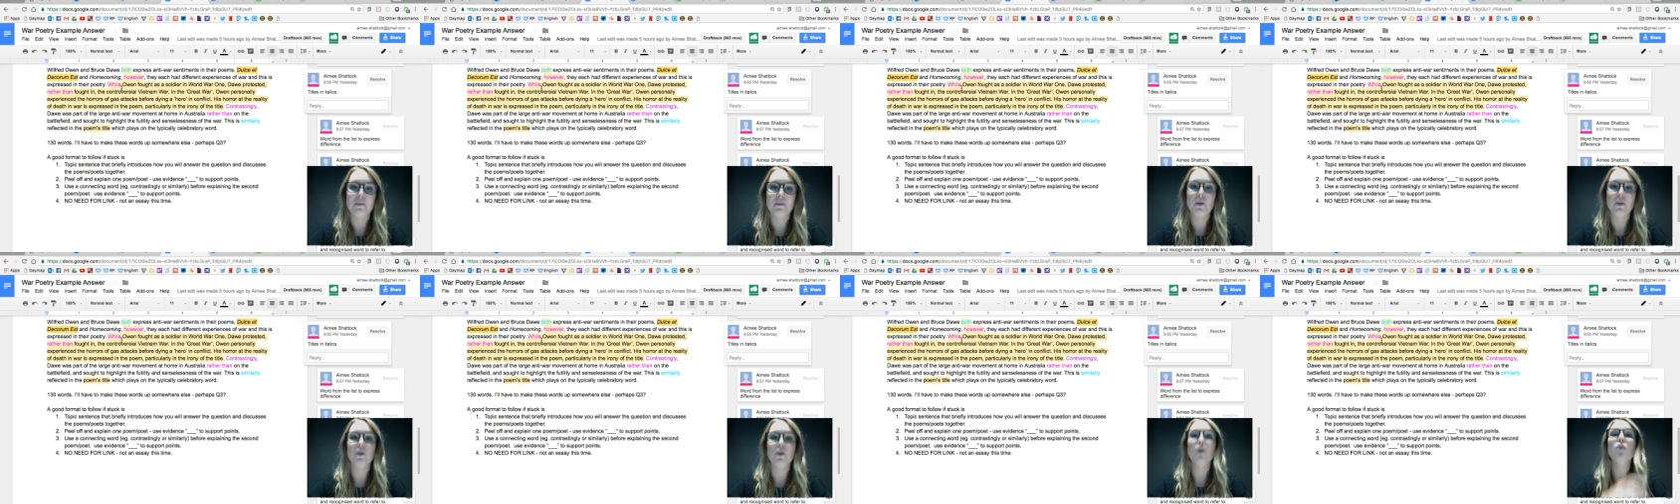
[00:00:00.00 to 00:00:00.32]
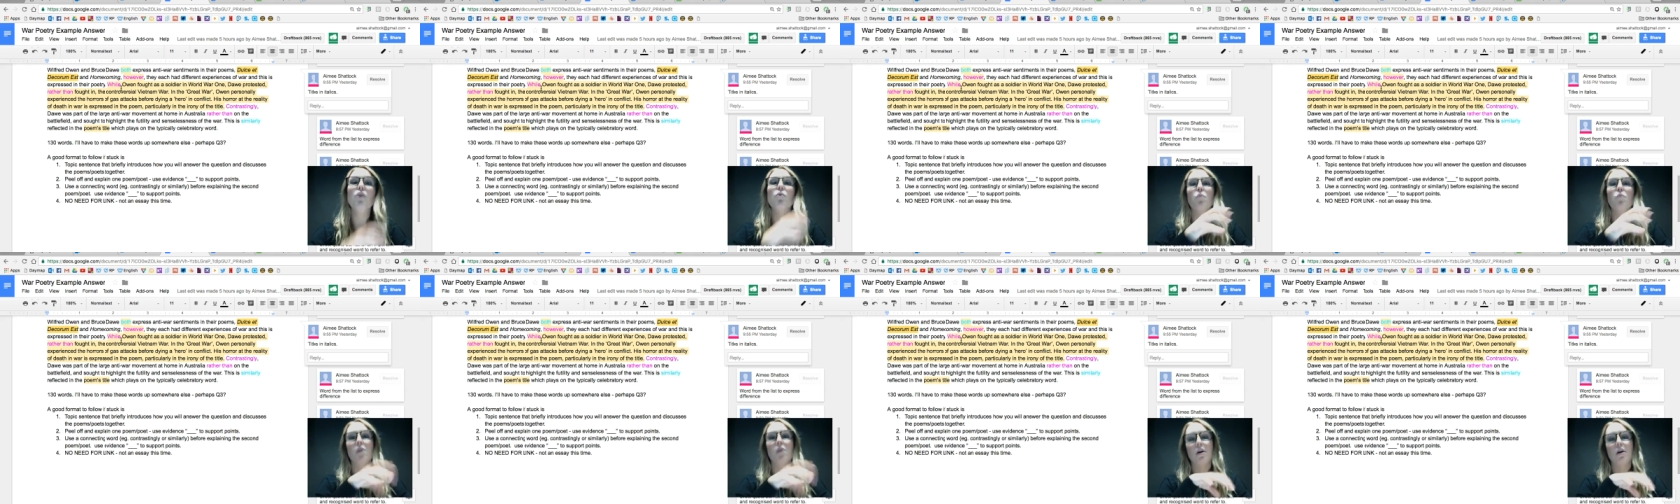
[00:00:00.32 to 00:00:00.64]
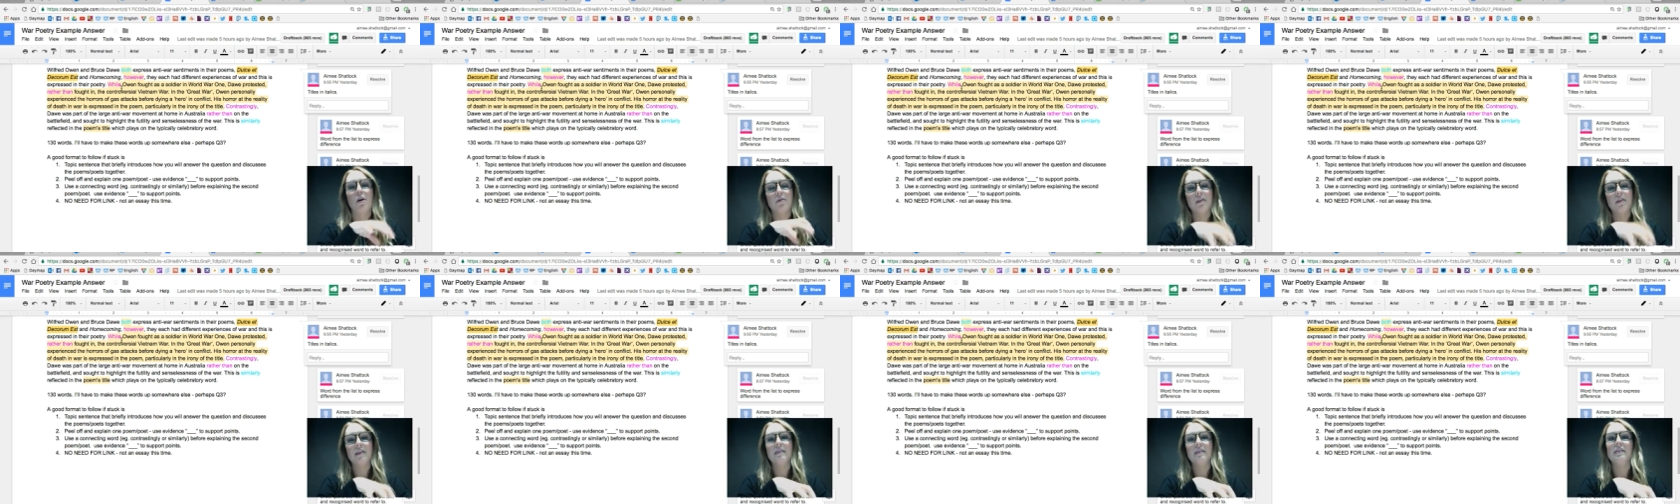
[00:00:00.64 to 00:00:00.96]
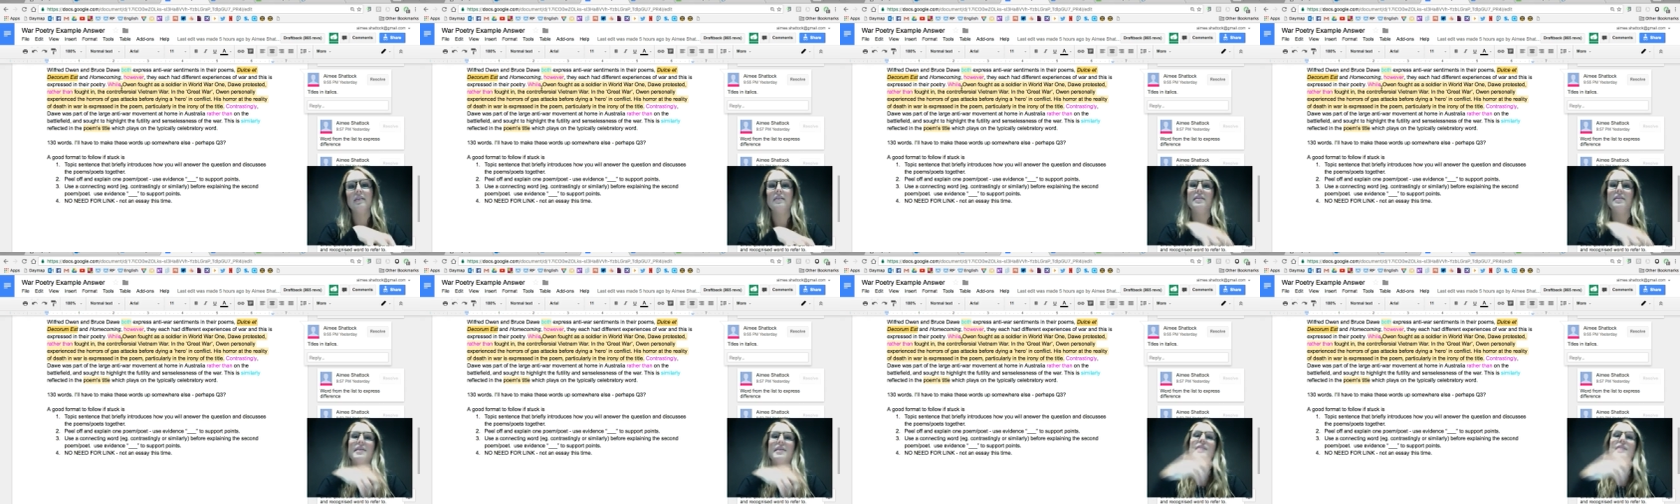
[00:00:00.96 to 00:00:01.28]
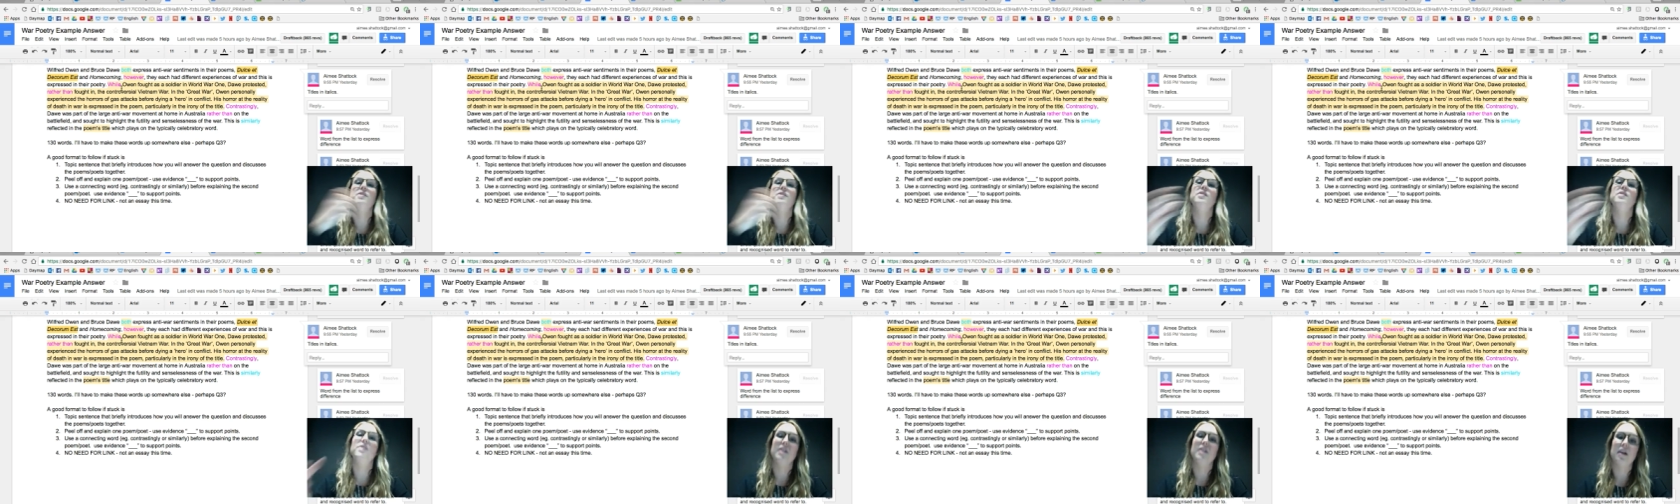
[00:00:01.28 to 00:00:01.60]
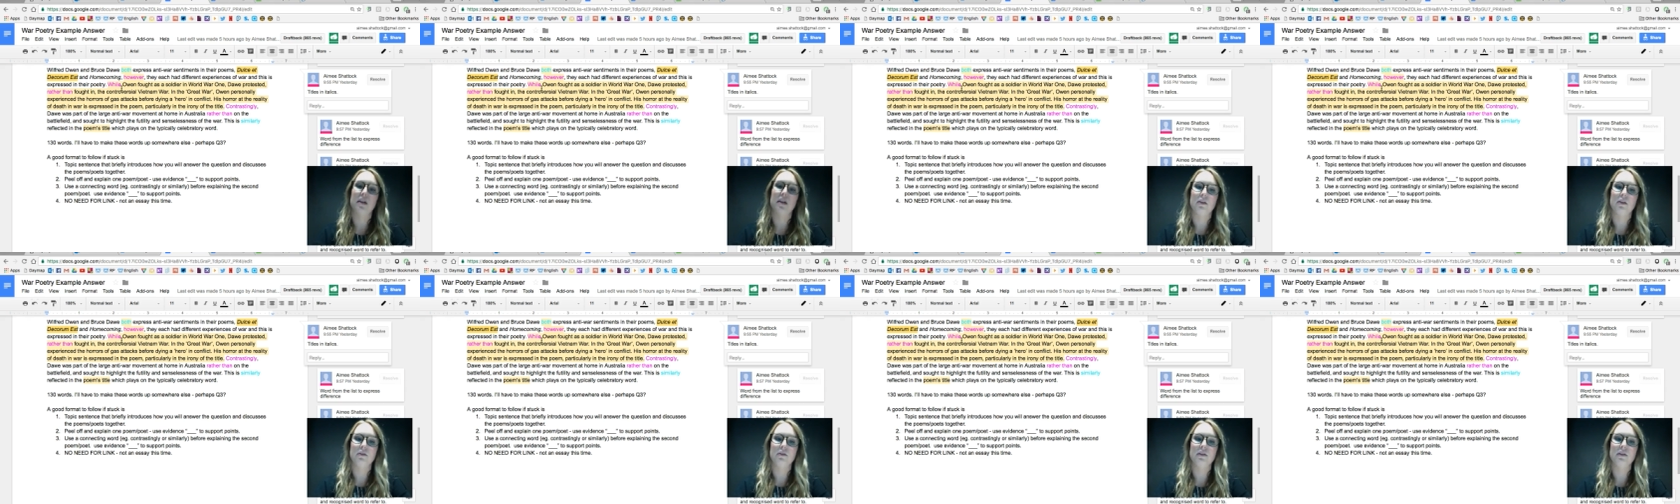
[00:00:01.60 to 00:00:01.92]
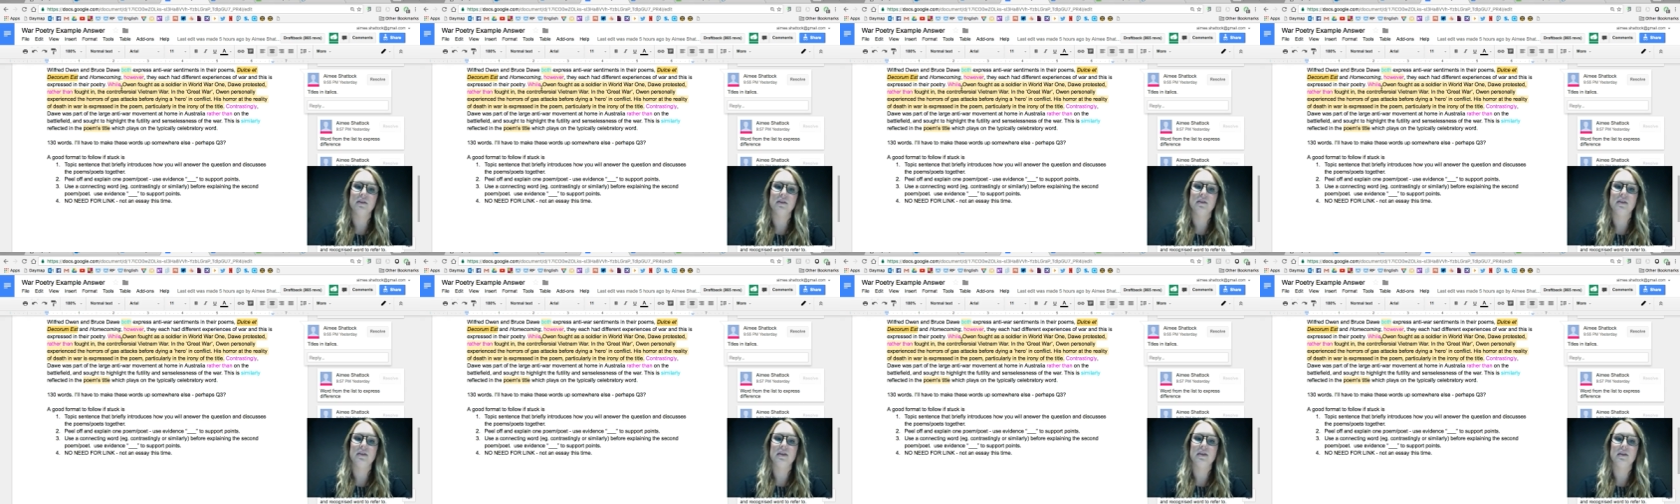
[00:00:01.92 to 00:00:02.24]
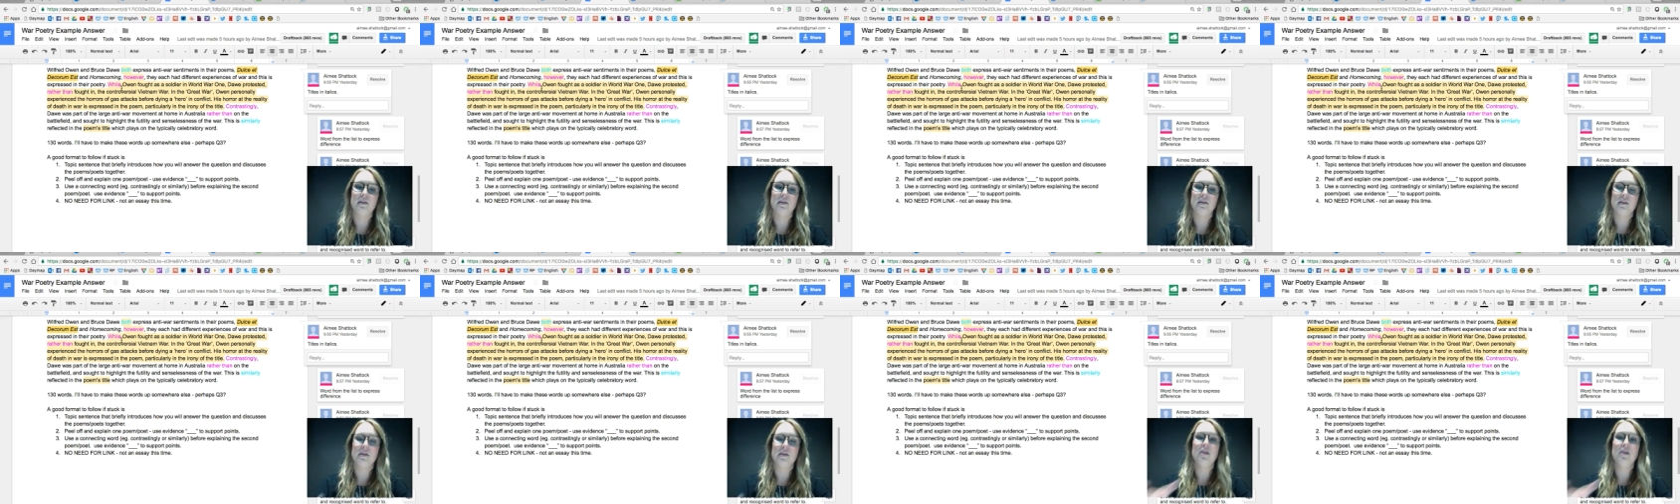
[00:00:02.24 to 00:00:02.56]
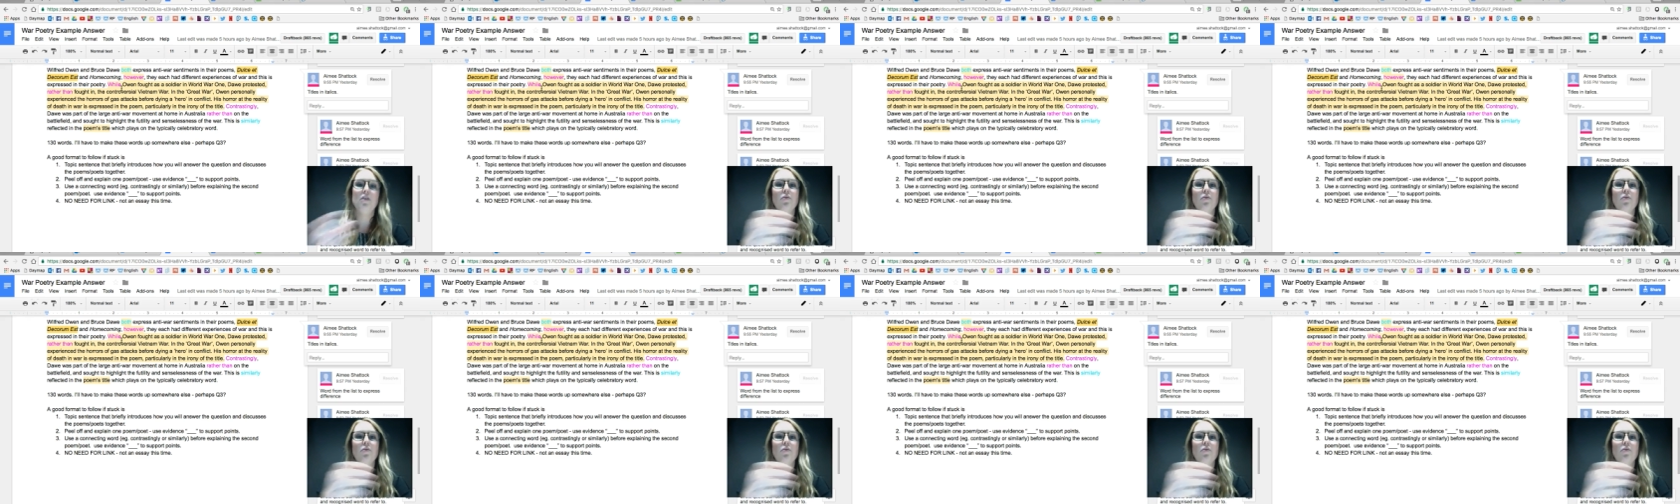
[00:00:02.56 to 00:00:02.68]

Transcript: You know, while this is this, the other is this.